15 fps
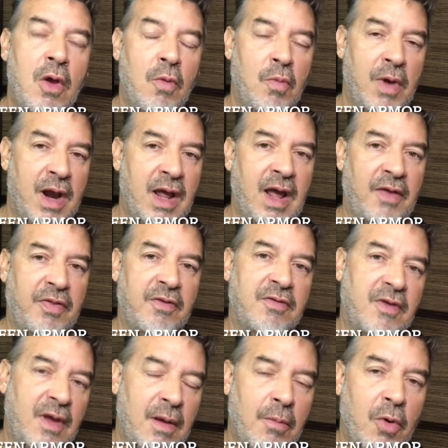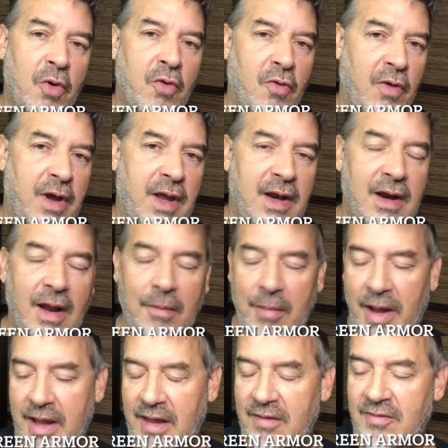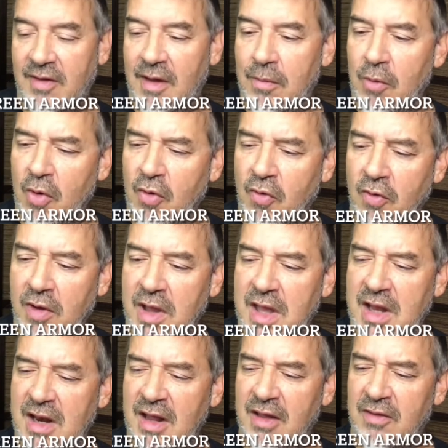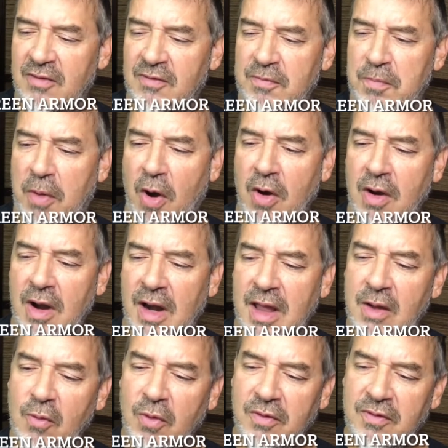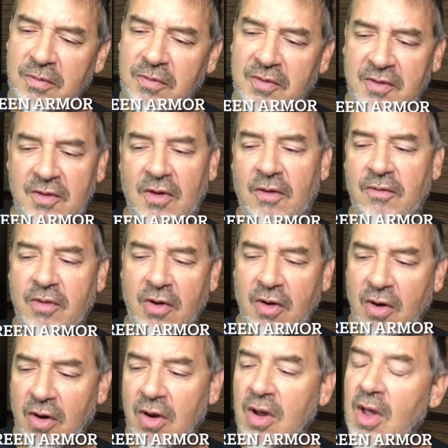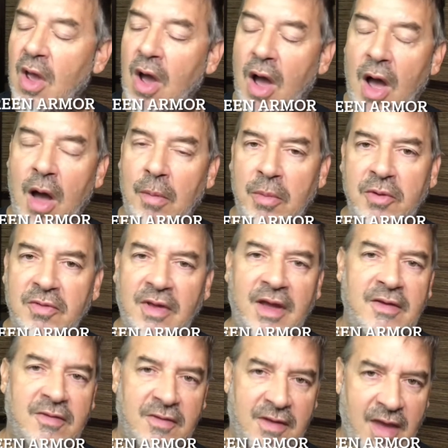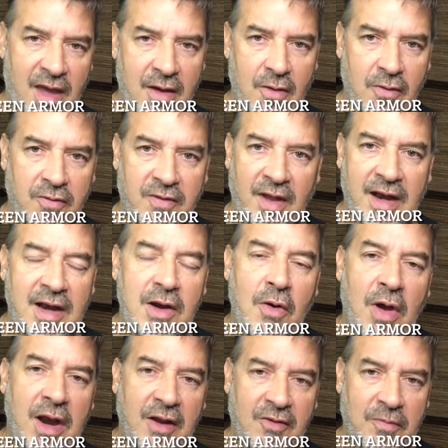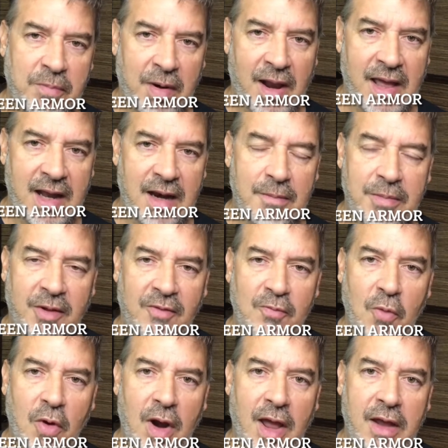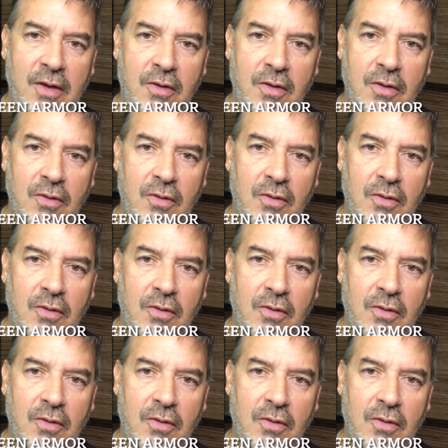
When I got this emerald green, I'm like, it's emerald green, it's sparkling with some silver, almost like scales. I didn't know how to explain it, but it's more like